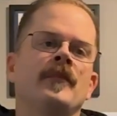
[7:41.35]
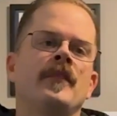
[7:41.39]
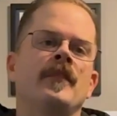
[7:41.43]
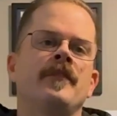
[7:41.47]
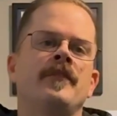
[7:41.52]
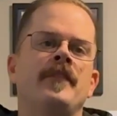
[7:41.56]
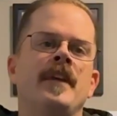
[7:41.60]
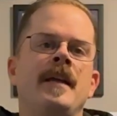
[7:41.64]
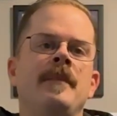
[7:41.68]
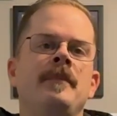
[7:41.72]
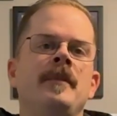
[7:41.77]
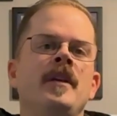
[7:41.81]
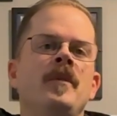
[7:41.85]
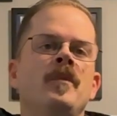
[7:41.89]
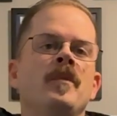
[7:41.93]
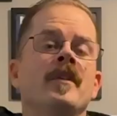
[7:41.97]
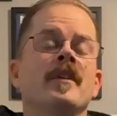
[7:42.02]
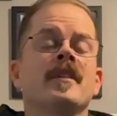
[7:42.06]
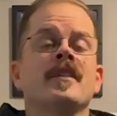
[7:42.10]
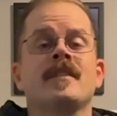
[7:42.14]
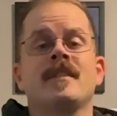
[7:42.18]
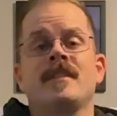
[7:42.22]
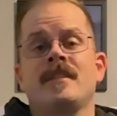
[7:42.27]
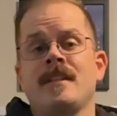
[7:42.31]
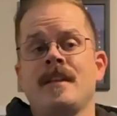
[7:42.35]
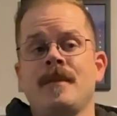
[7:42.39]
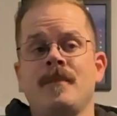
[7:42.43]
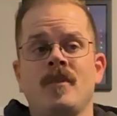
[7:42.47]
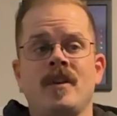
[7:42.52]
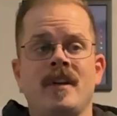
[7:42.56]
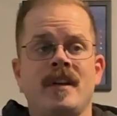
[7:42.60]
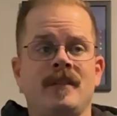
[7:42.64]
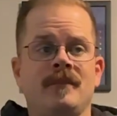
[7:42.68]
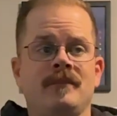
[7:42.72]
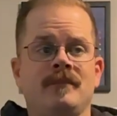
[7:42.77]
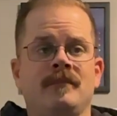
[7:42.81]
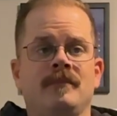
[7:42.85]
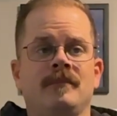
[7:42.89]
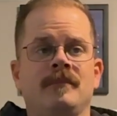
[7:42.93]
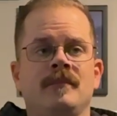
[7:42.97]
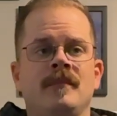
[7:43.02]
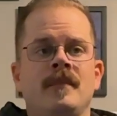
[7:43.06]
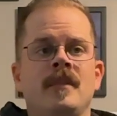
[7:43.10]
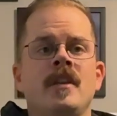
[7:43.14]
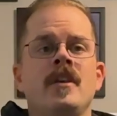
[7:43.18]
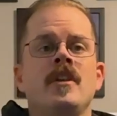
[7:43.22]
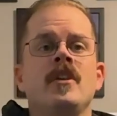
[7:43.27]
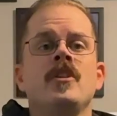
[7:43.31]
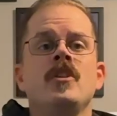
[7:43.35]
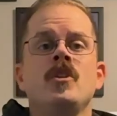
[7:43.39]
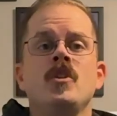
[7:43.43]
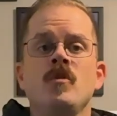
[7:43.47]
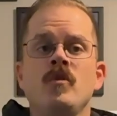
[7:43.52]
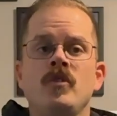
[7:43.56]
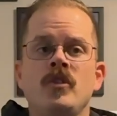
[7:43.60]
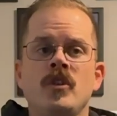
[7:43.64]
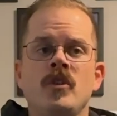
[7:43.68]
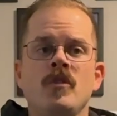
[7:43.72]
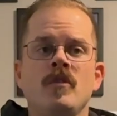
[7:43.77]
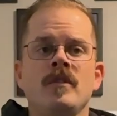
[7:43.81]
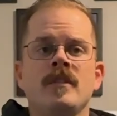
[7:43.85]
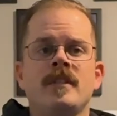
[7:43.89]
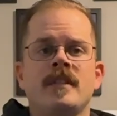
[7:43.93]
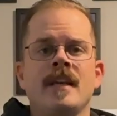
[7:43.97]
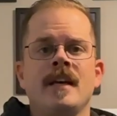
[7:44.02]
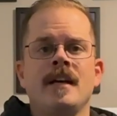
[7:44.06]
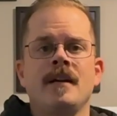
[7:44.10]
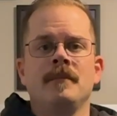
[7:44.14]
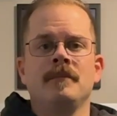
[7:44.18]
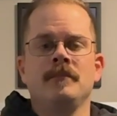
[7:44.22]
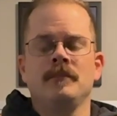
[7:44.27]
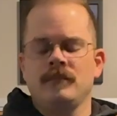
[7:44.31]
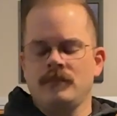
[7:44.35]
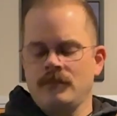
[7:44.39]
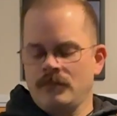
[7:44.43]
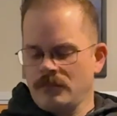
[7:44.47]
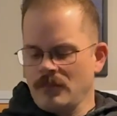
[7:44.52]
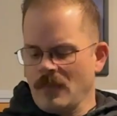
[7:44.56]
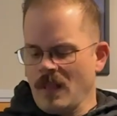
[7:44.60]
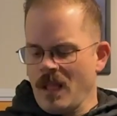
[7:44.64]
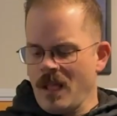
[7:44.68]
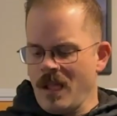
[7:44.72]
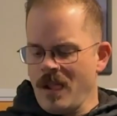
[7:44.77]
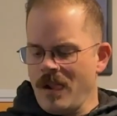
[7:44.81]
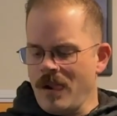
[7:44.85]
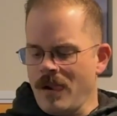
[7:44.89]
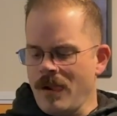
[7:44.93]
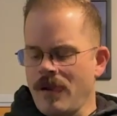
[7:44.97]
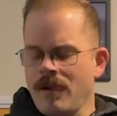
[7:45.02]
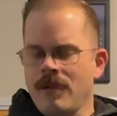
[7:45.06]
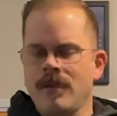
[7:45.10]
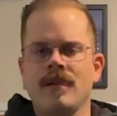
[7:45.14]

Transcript: Family works the same way. You choose them, and